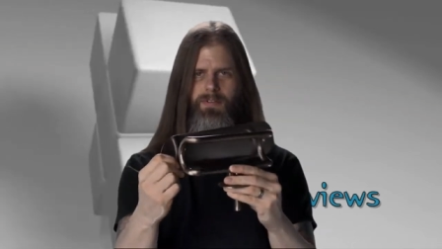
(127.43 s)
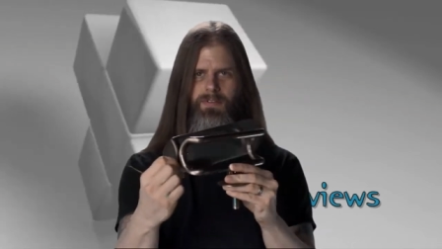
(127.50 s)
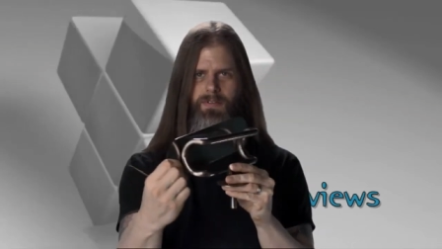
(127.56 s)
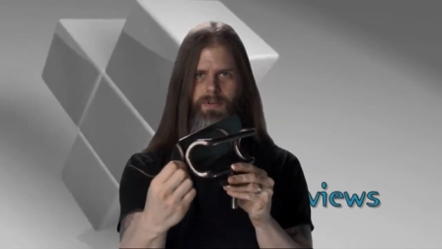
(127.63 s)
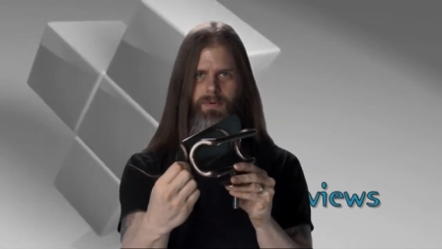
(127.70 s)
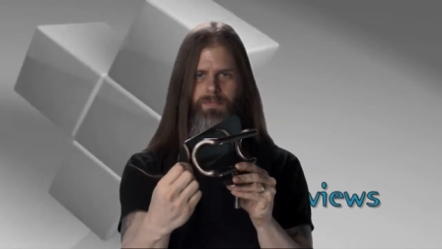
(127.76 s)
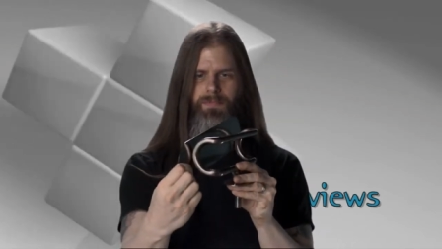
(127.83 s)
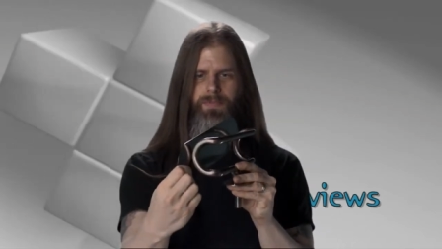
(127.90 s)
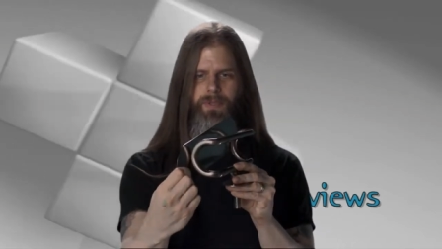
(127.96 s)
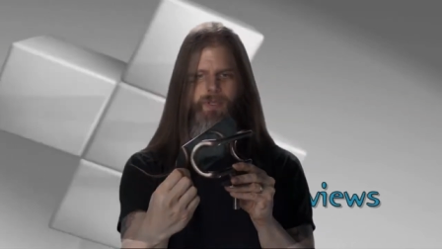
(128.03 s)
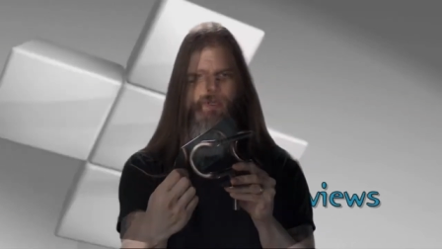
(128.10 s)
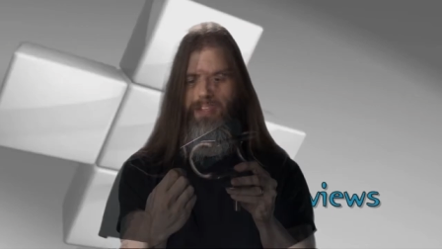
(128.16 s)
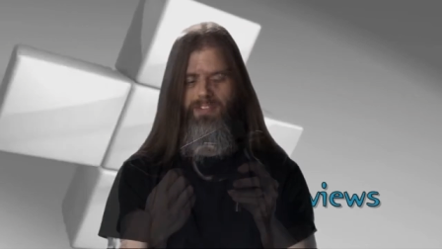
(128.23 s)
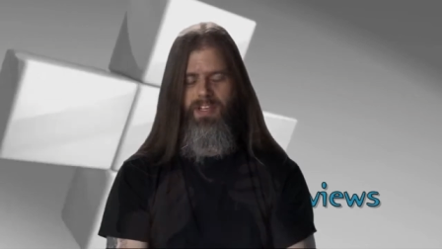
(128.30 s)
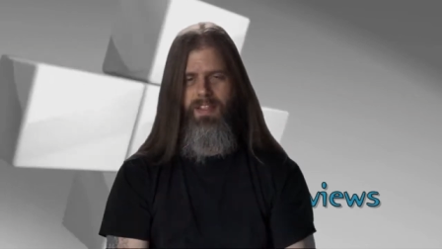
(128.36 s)
So
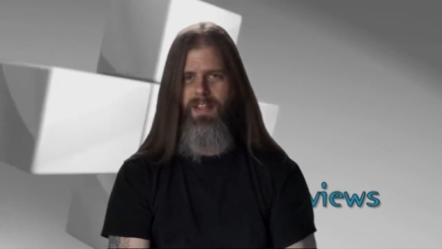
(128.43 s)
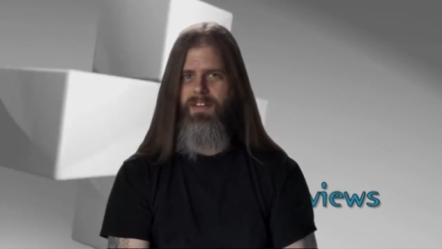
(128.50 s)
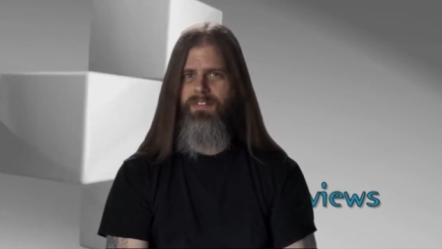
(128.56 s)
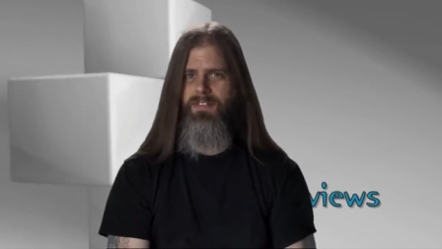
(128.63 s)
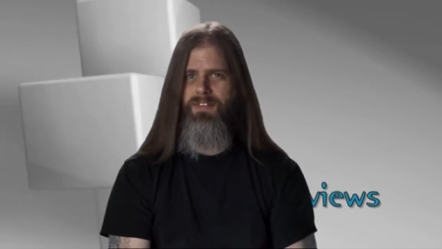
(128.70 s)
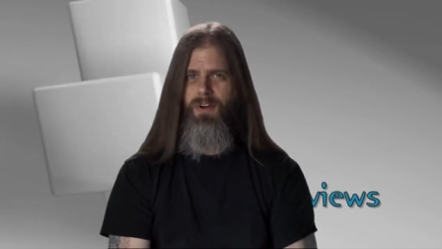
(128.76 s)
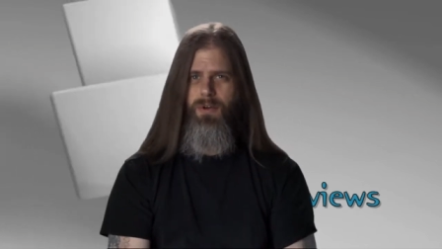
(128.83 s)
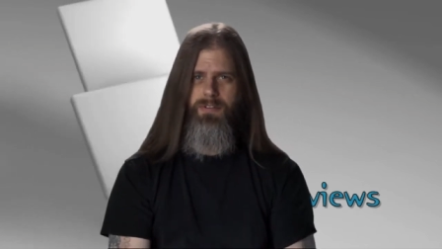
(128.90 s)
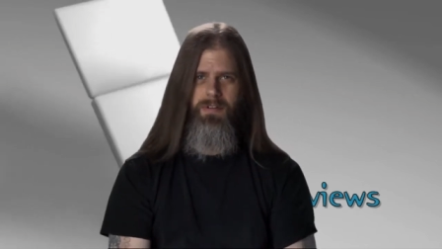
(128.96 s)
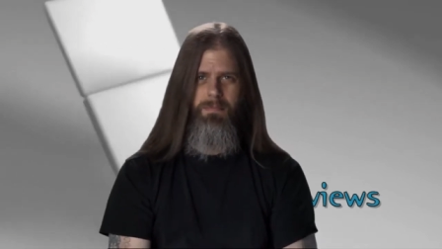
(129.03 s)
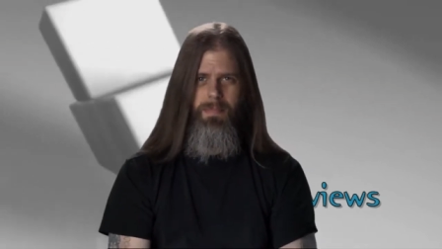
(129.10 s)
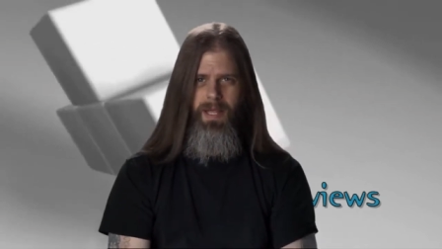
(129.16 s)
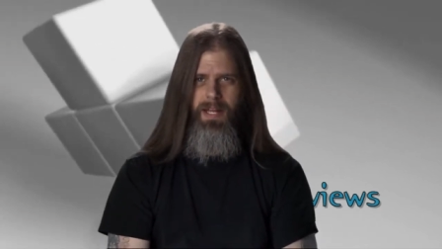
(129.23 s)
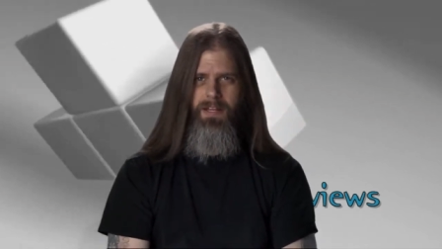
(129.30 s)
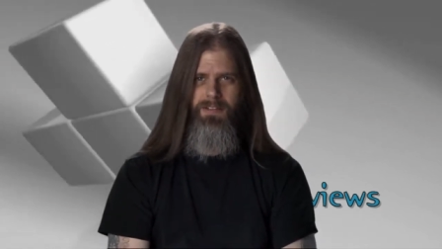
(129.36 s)
they say that it installs in
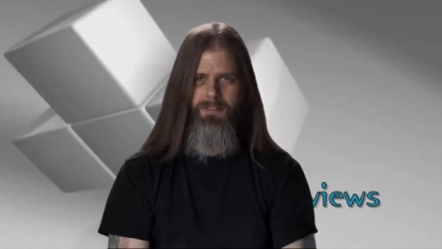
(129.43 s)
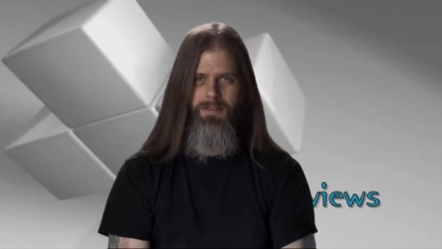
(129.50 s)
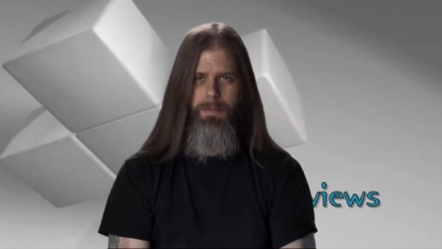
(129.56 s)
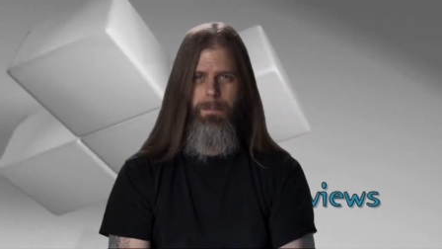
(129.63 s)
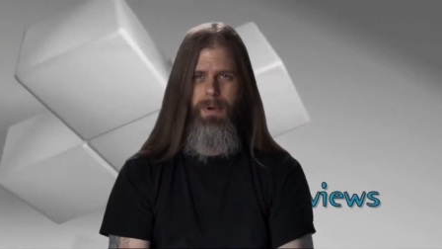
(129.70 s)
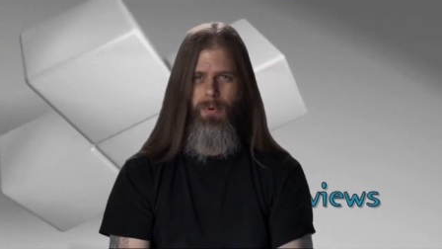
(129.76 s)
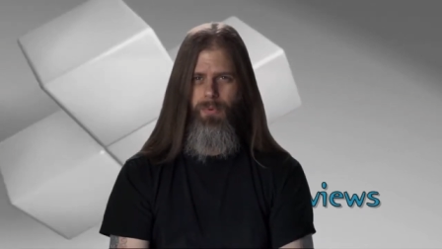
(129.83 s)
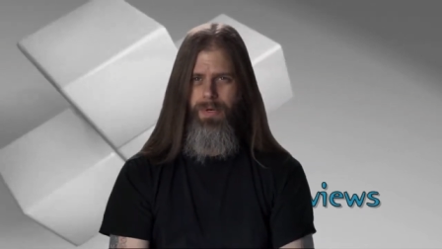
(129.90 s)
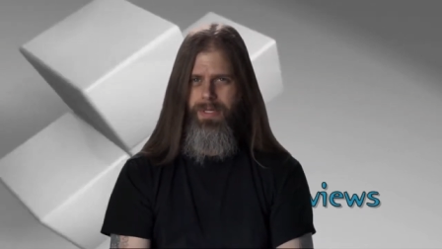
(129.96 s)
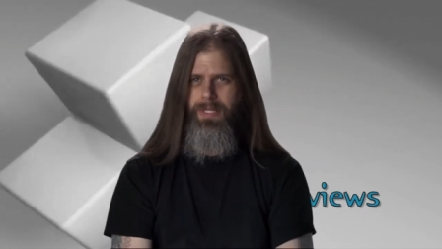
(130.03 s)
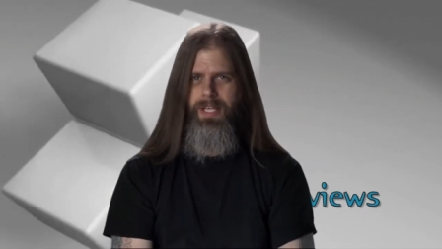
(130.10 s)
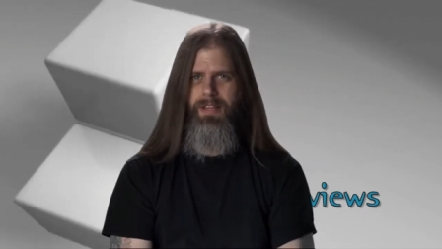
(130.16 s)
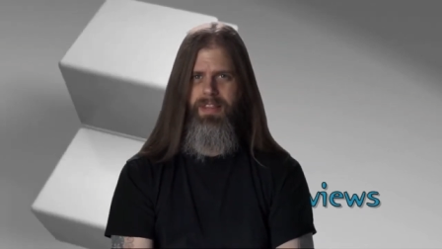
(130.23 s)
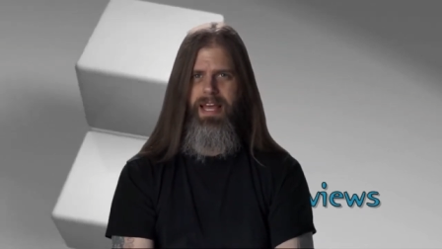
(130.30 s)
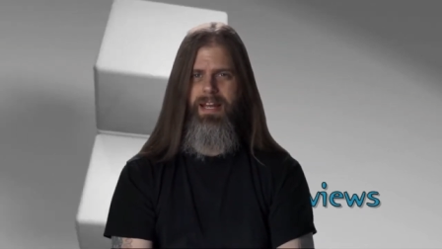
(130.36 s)
minutes, but
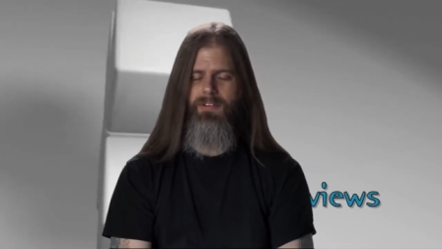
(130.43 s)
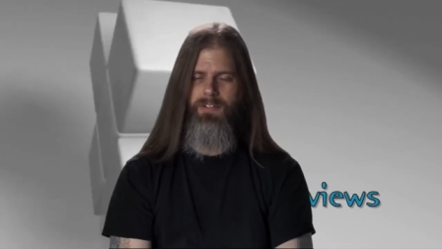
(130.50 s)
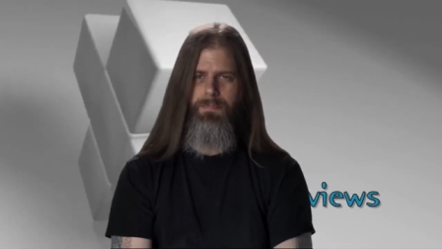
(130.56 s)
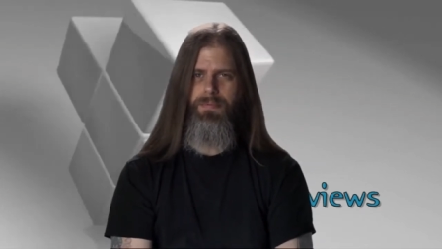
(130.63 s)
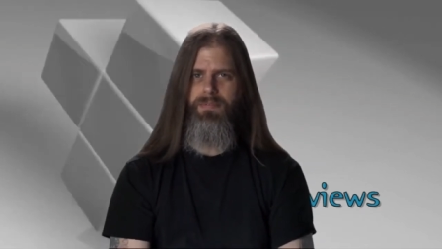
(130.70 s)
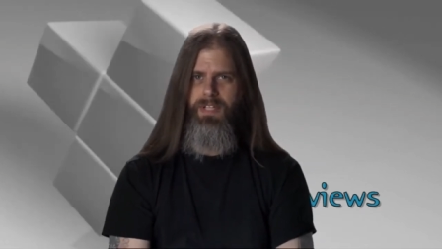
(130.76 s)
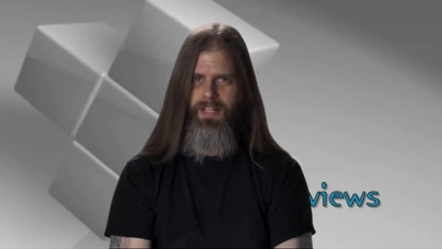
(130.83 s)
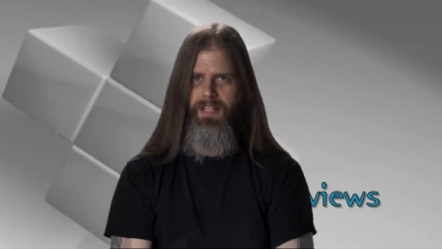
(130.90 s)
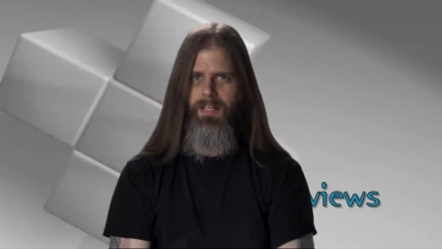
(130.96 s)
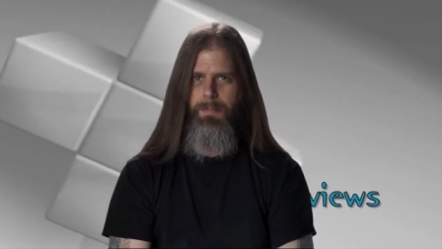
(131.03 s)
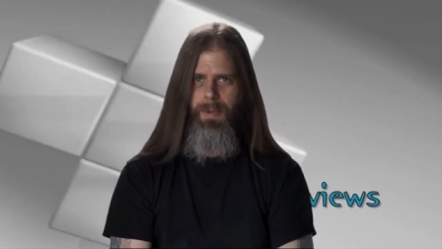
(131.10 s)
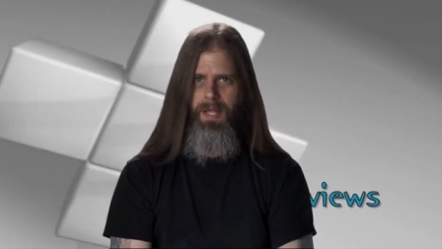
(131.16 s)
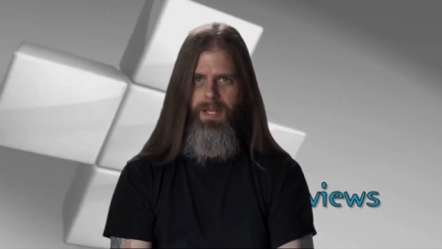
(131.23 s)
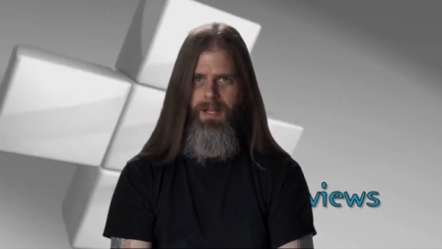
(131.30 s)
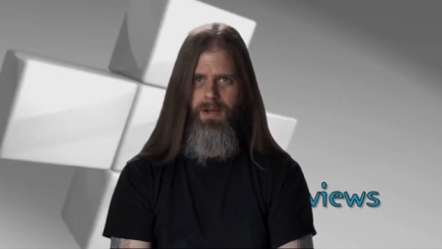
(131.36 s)
really that is completely
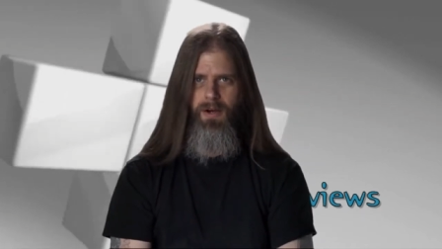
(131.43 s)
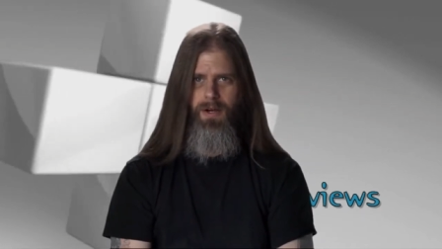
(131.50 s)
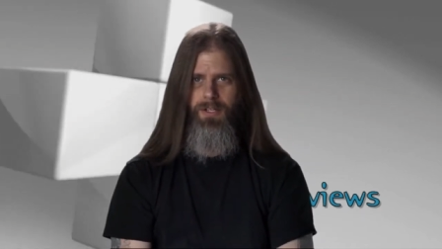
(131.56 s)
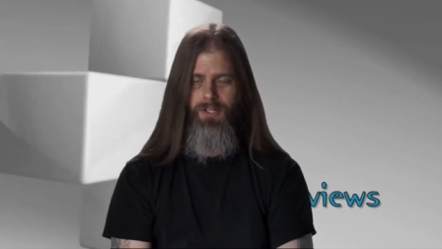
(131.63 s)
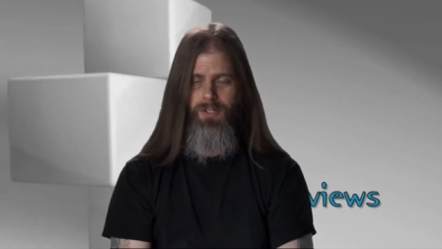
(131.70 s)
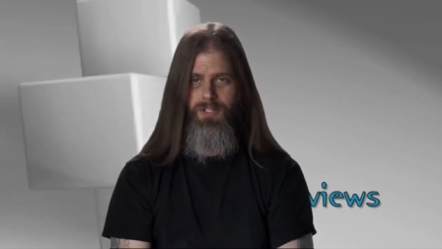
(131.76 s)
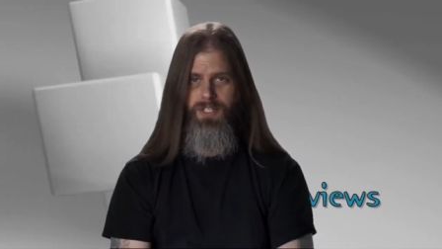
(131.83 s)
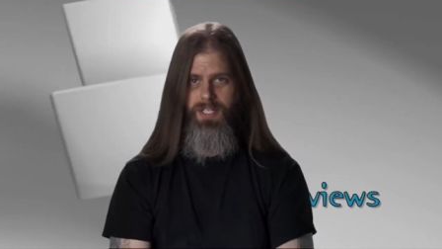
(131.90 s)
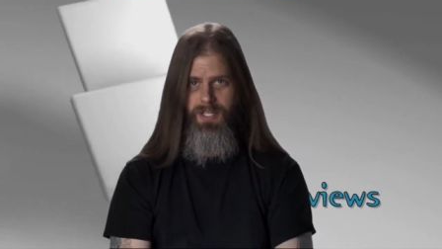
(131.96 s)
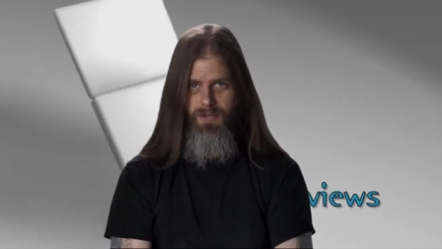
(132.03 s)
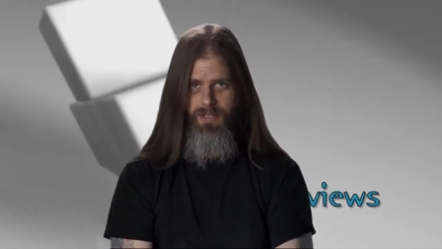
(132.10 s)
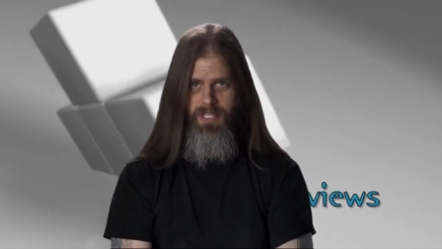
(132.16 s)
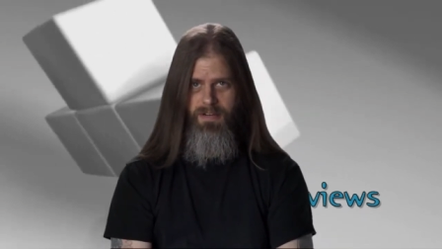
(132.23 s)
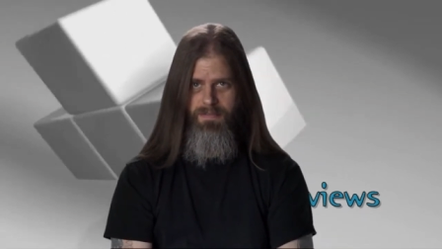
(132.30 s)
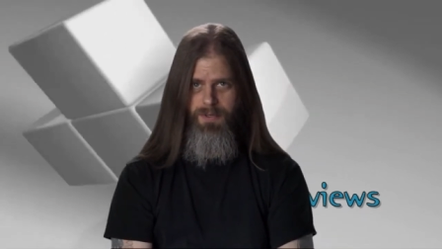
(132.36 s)
dependent on your
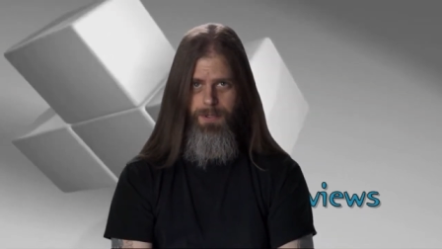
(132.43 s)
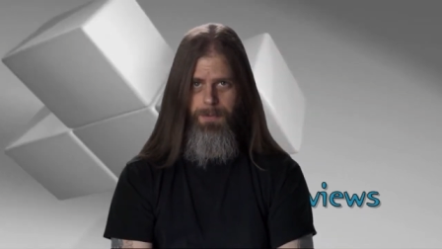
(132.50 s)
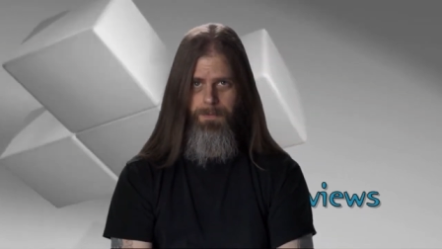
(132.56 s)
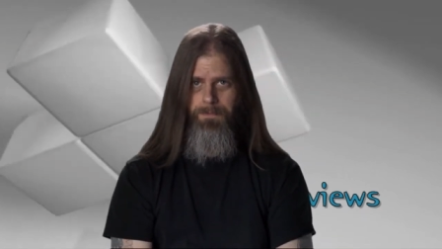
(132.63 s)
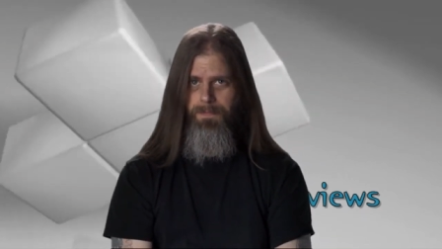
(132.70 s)
skill level,